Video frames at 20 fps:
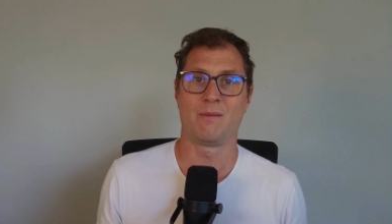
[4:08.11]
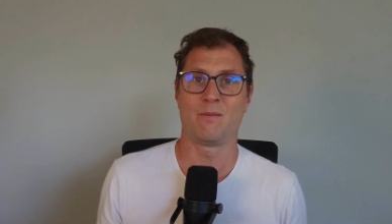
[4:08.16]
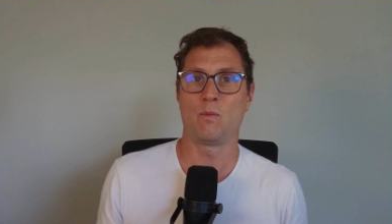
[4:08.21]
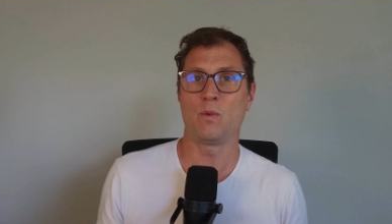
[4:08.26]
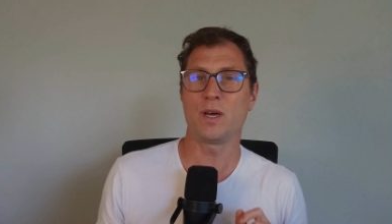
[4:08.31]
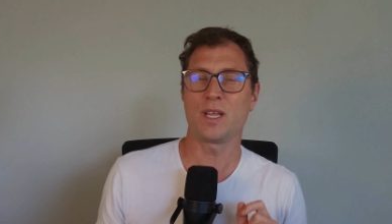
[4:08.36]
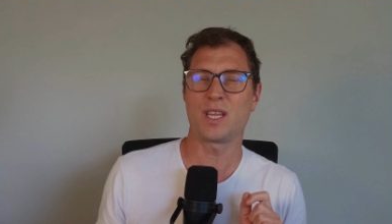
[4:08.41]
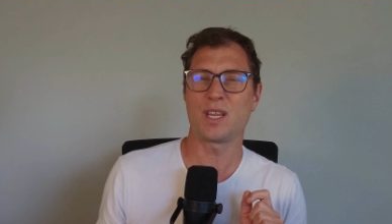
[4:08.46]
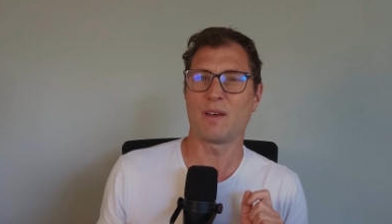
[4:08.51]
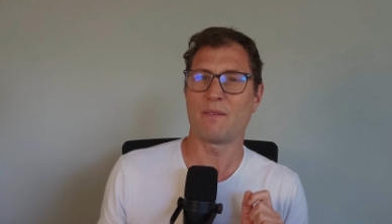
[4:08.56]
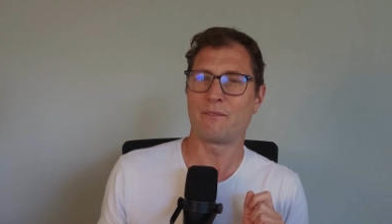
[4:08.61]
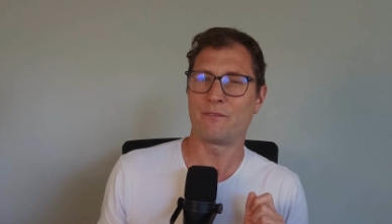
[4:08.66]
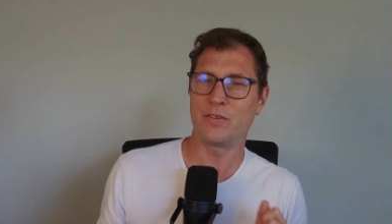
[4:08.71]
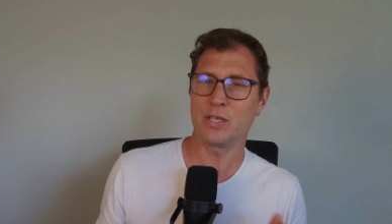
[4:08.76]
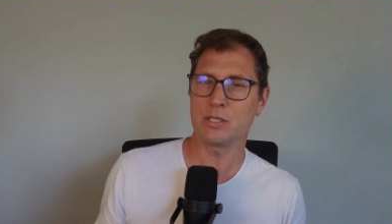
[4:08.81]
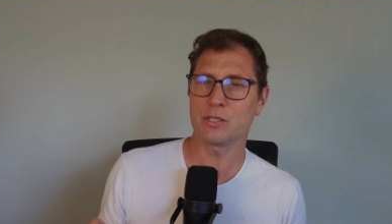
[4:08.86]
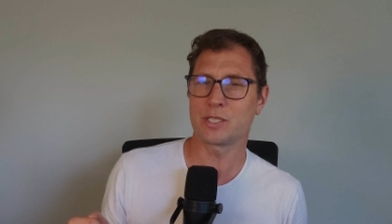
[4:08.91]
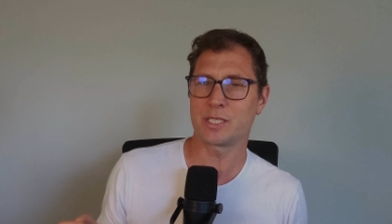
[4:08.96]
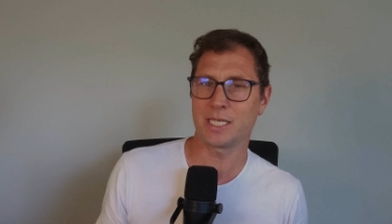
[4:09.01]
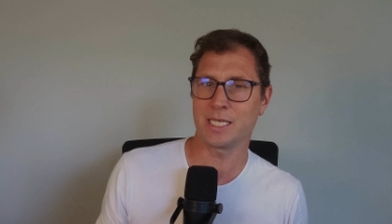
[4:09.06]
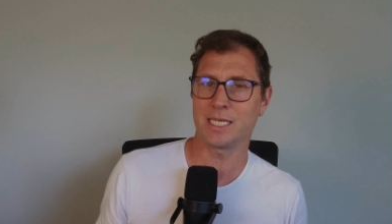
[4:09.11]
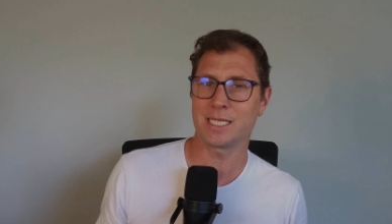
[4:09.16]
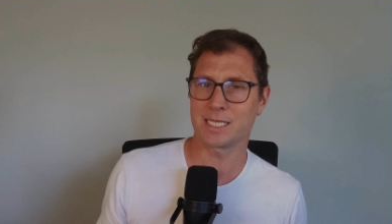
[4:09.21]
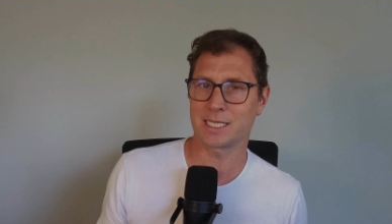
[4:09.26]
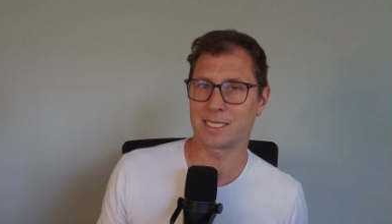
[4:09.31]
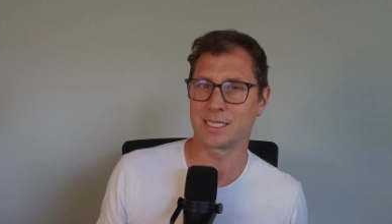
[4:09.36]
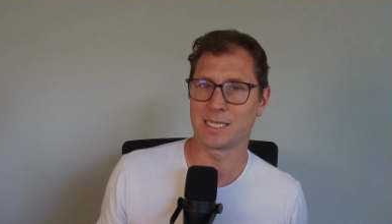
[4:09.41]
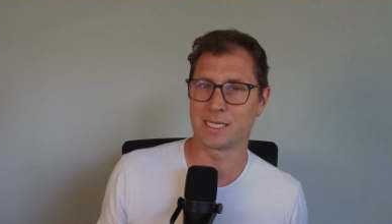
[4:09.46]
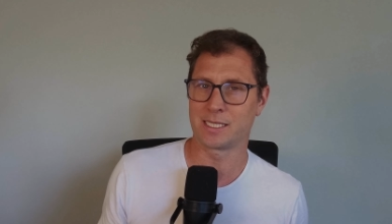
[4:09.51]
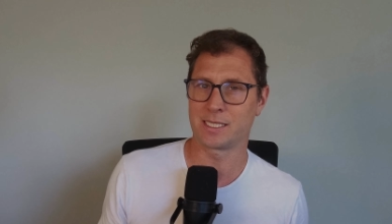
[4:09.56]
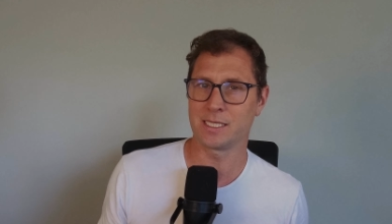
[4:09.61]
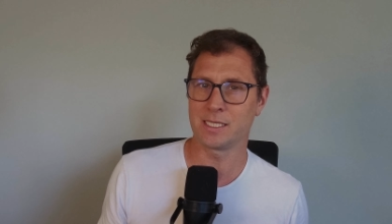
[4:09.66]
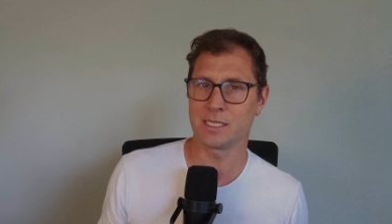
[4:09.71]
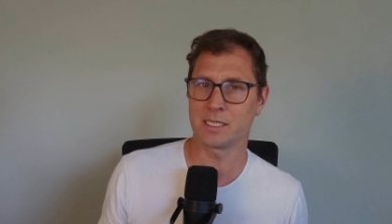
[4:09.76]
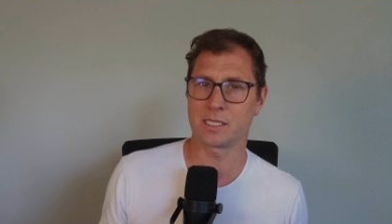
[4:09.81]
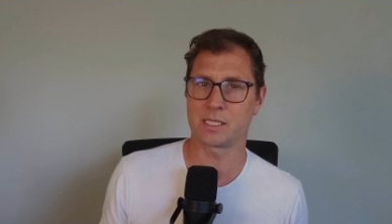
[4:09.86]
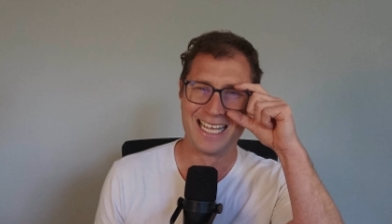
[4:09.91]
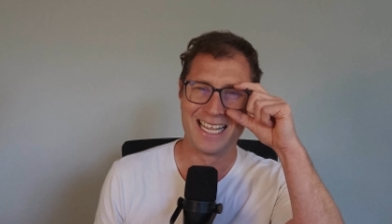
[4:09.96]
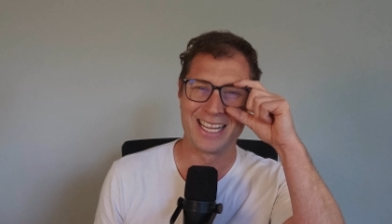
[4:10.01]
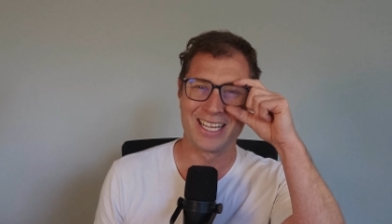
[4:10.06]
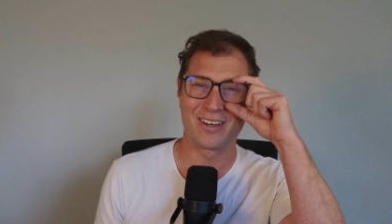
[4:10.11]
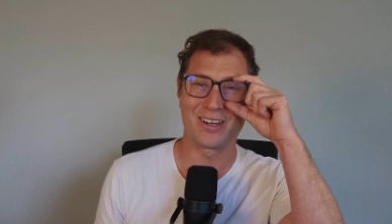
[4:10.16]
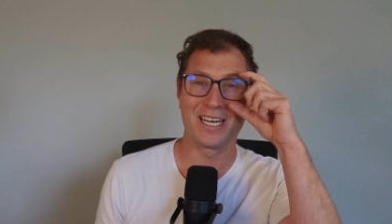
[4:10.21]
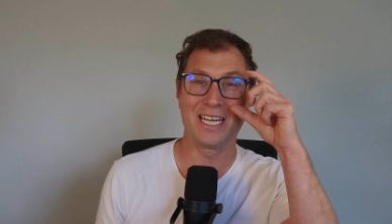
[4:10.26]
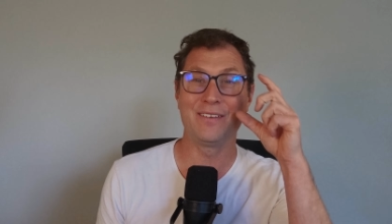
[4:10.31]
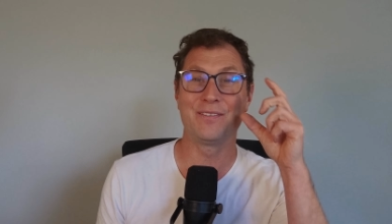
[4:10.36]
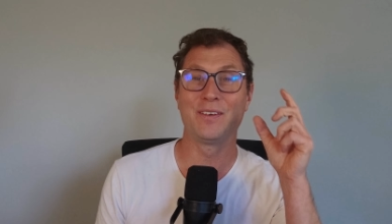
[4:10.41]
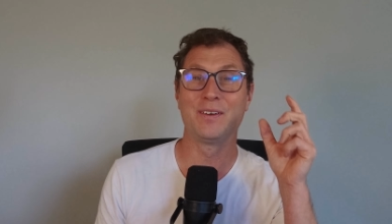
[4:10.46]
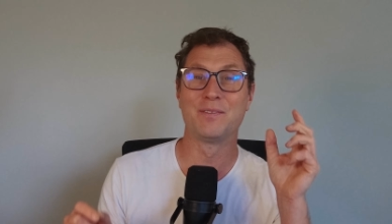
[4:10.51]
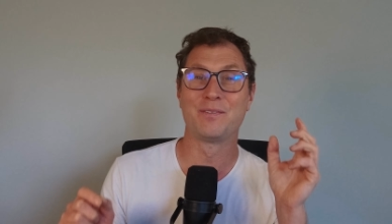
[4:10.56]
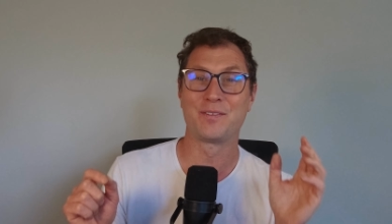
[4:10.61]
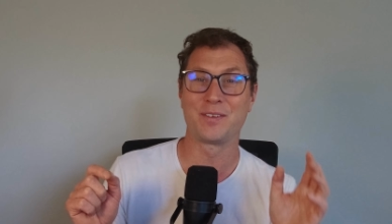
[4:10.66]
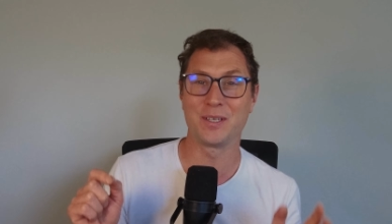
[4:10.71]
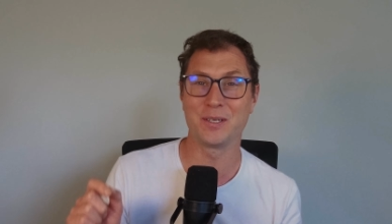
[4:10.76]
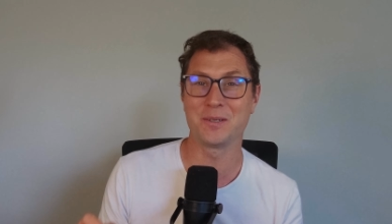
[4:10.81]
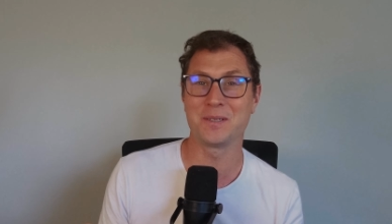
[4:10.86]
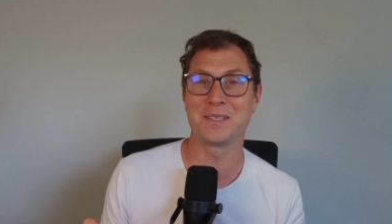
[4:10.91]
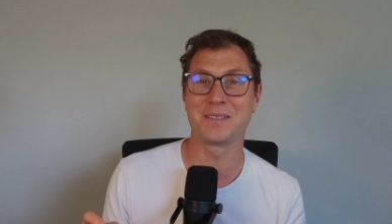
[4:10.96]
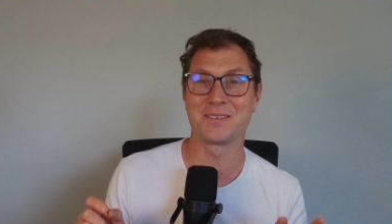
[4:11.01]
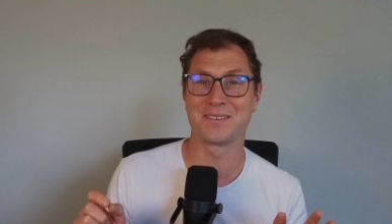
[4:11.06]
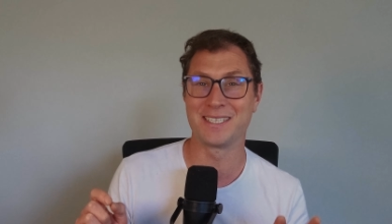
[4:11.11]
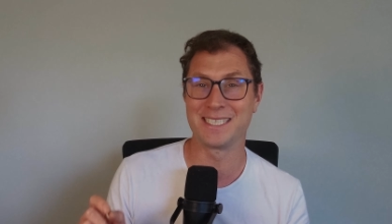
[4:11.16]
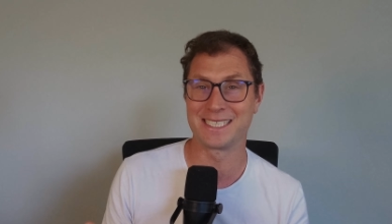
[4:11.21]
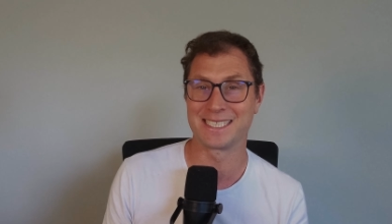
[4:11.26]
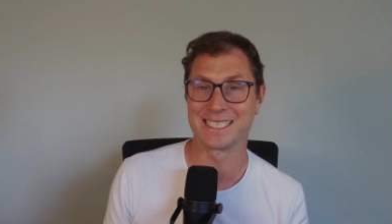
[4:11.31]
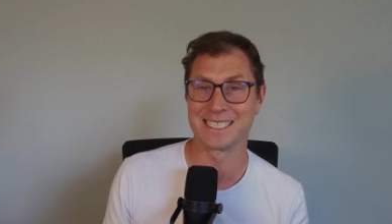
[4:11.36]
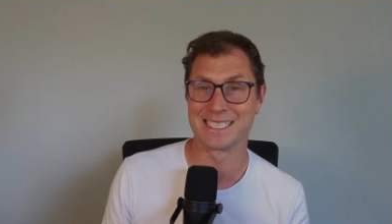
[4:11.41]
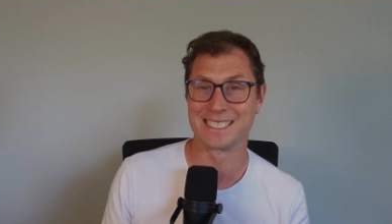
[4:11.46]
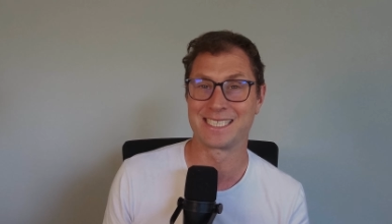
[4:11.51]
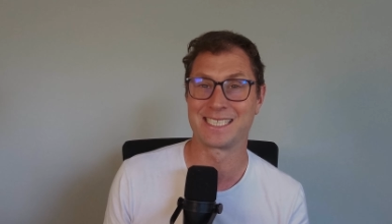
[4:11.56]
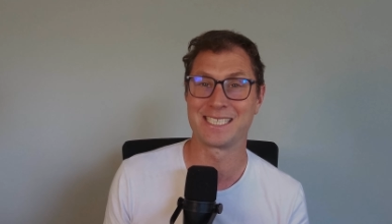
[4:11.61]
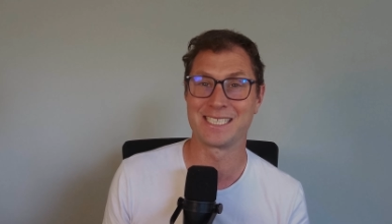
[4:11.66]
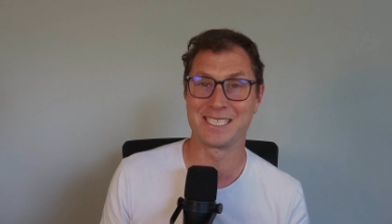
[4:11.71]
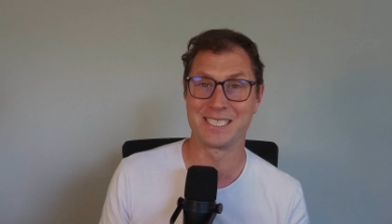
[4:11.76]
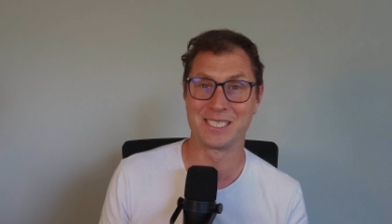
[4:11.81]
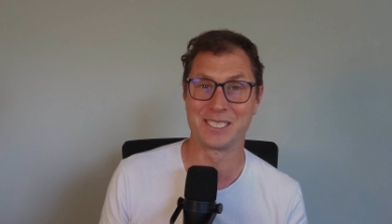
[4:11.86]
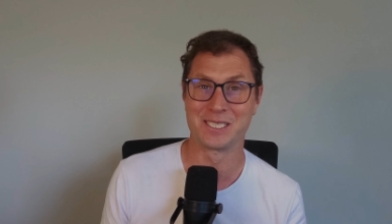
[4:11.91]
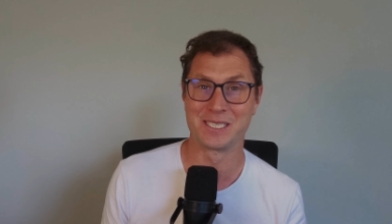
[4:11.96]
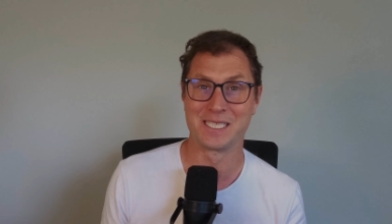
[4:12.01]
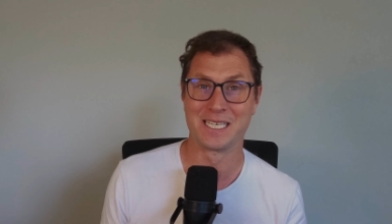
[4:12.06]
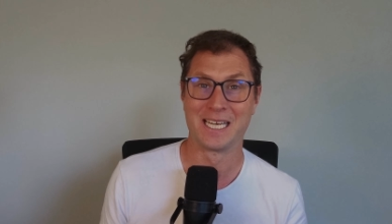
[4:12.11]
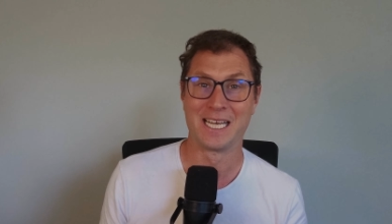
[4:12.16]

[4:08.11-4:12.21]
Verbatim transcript: With Fil-C in existence, there are even fewer reasons to